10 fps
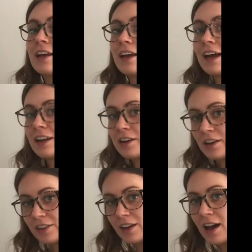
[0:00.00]
and
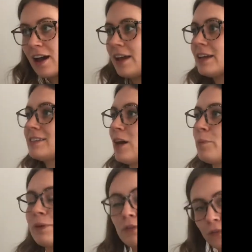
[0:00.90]
another I, because that would
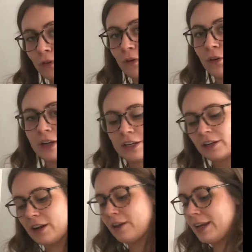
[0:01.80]
be 4 and you can
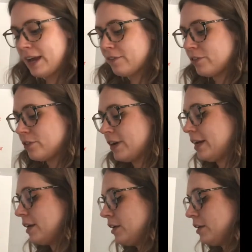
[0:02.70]
only have 3.
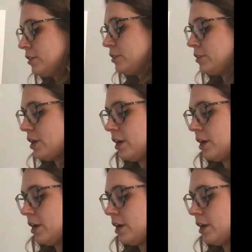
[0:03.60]
So